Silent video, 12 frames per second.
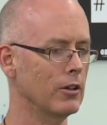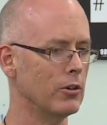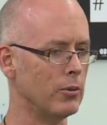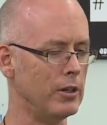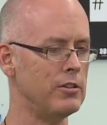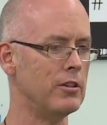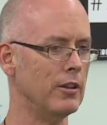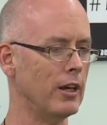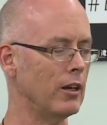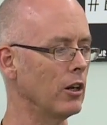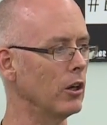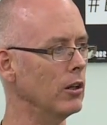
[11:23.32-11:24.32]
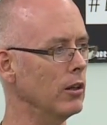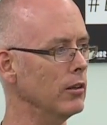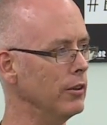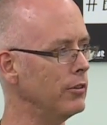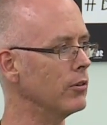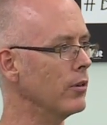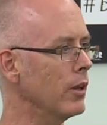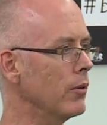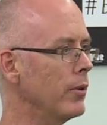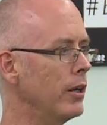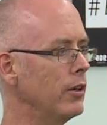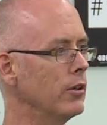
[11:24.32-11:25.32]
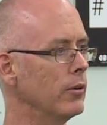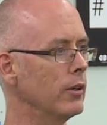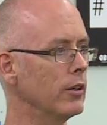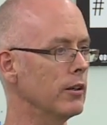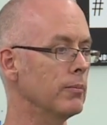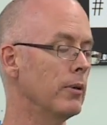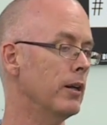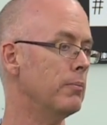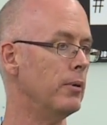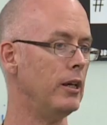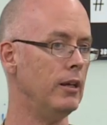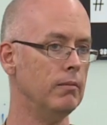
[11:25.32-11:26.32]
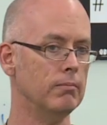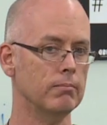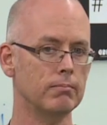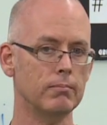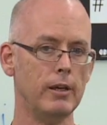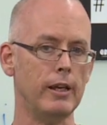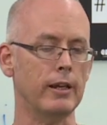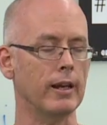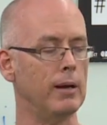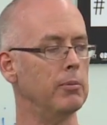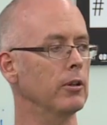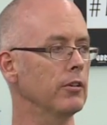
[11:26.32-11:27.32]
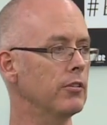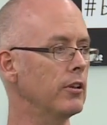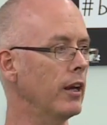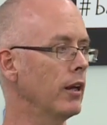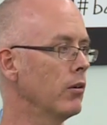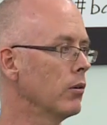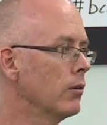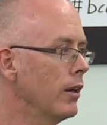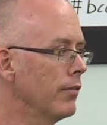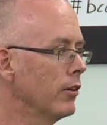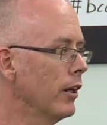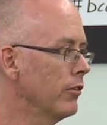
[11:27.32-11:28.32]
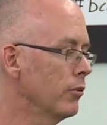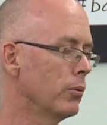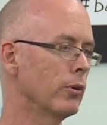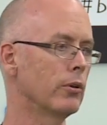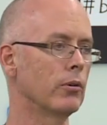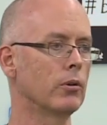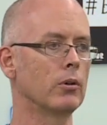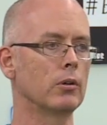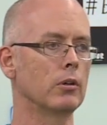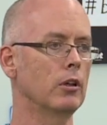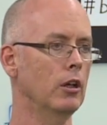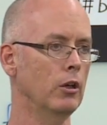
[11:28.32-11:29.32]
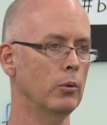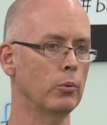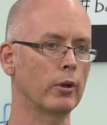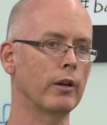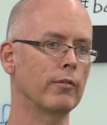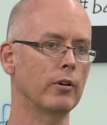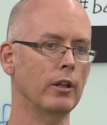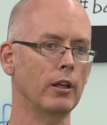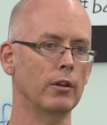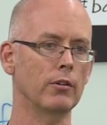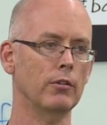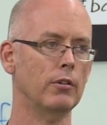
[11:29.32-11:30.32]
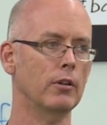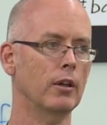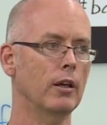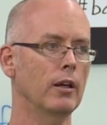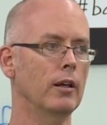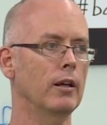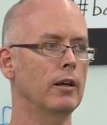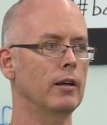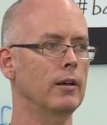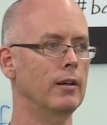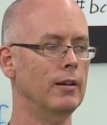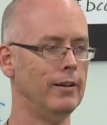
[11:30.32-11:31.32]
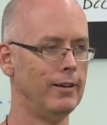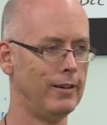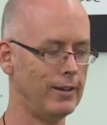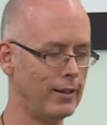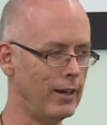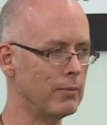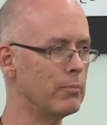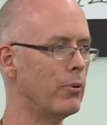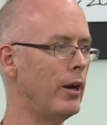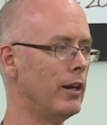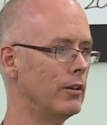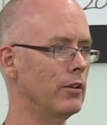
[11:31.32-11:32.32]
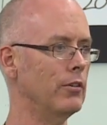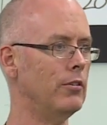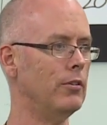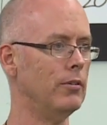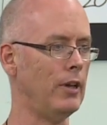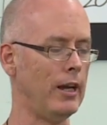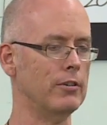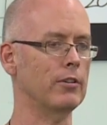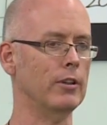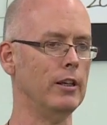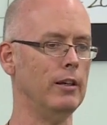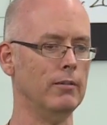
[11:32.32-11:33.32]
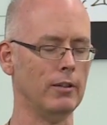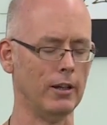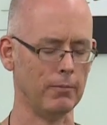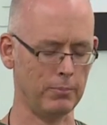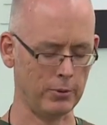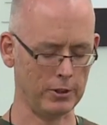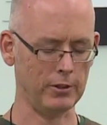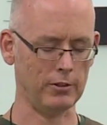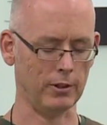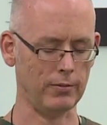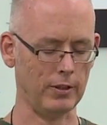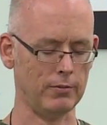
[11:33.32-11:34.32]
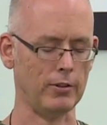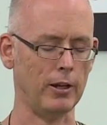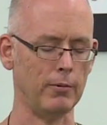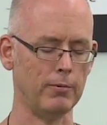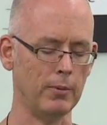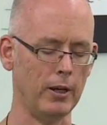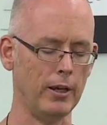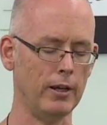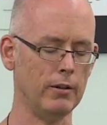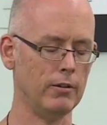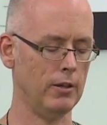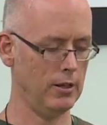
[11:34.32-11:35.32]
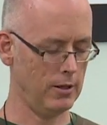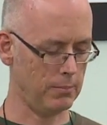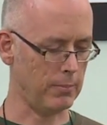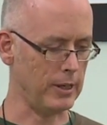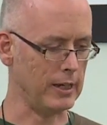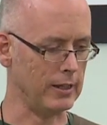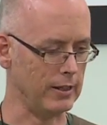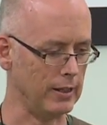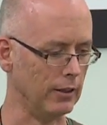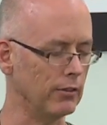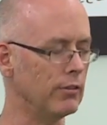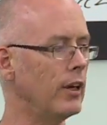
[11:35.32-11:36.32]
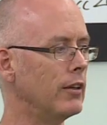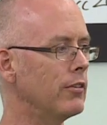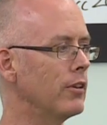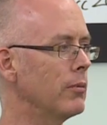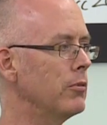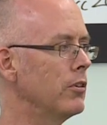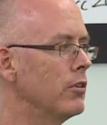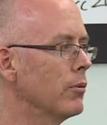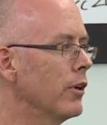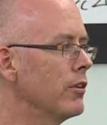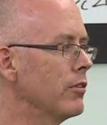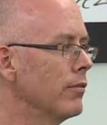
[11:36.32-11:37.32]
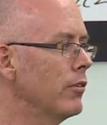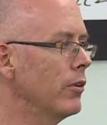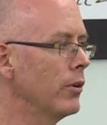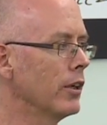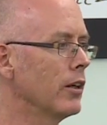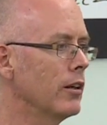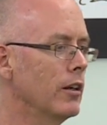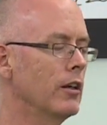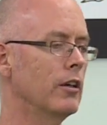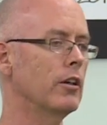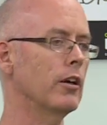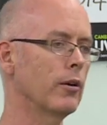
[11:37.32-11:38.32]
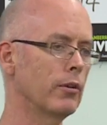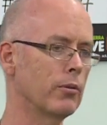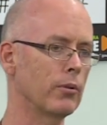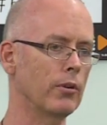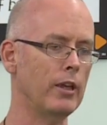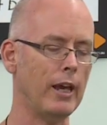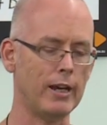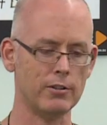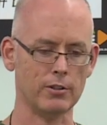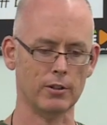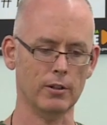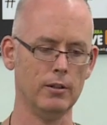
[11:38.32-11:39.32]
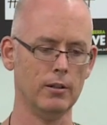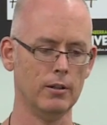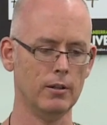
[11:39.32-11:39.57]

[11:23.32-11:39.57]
Question that goal. Is there another way to do it? It might be eat an apple instead, or have a glass of water, or whatever it is. And practice actually kind of putting yourself in that frame of mind, being in the exact same situation of doing it, going through the action,